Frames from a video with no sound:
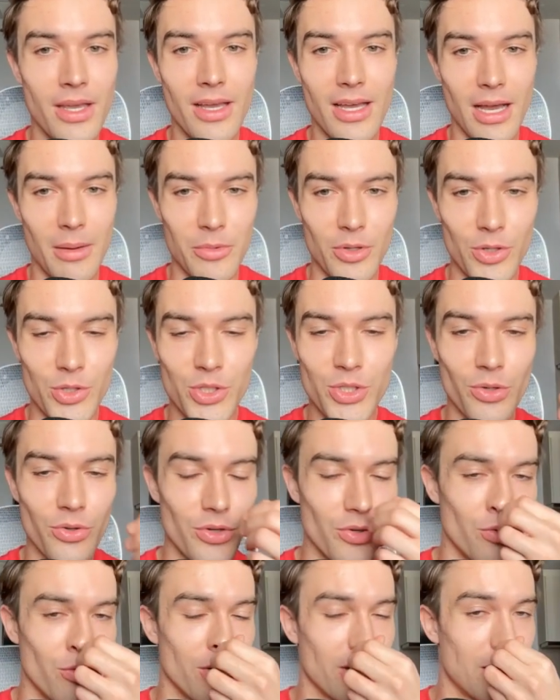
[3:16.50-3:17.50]
I'm going to show
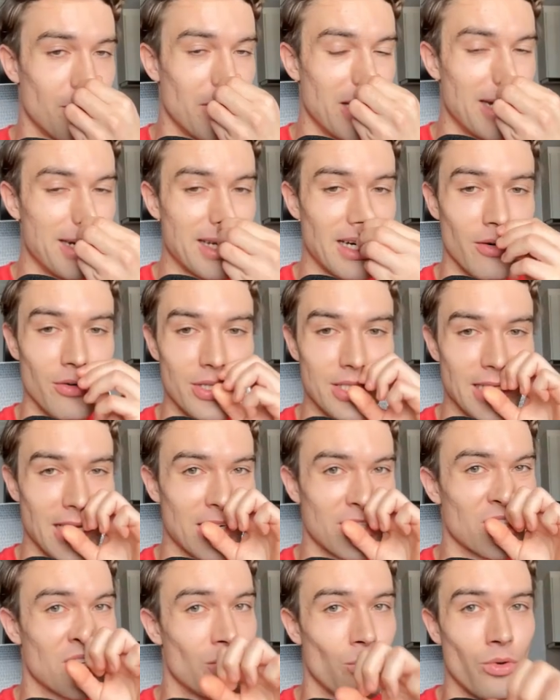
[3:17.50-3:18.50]
you in a minute how this
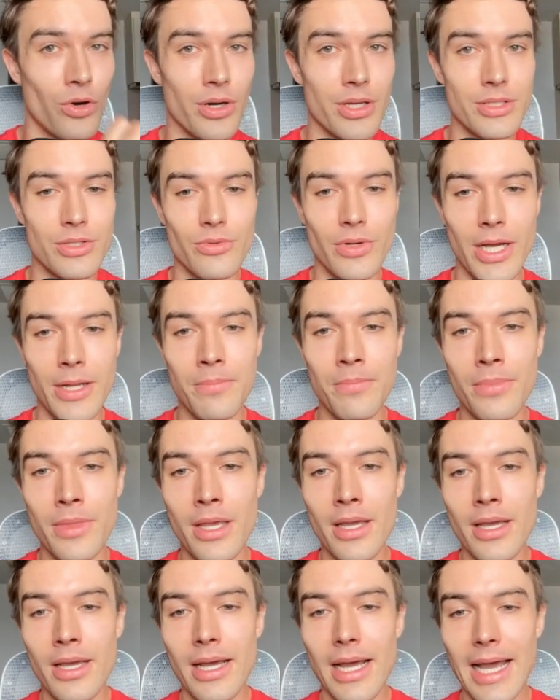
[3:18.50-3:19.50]
actually works, right?
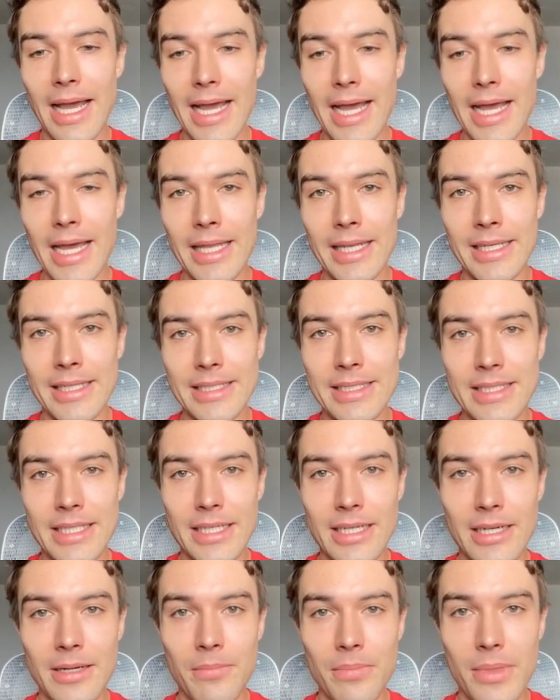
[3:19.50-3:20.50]
And
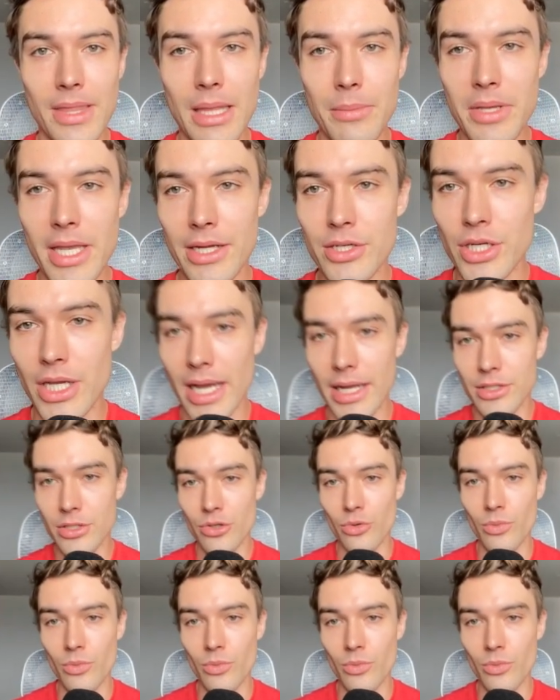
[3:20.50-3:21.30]
let me actually head to the